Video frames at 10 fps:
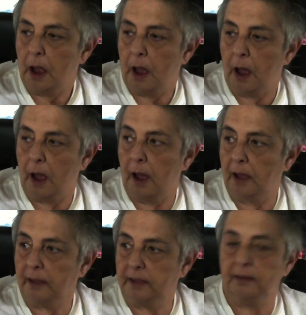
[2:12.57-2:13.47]

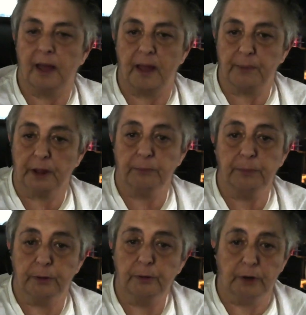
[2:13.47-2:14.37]
I have my
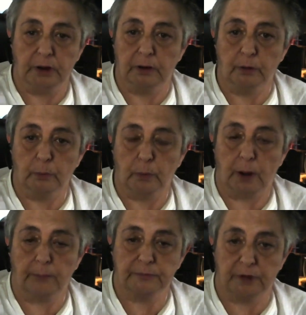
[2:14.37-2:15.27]
computer here where
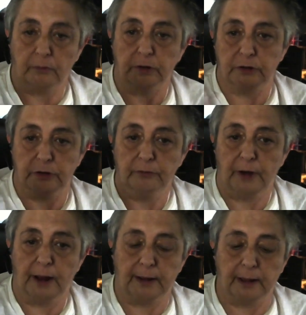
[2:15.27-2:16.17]
I'm talking to you
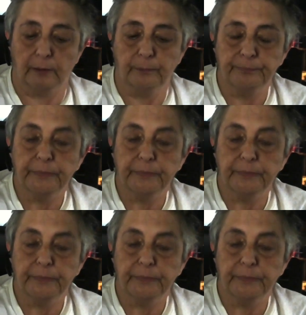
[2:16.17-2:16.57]
right now.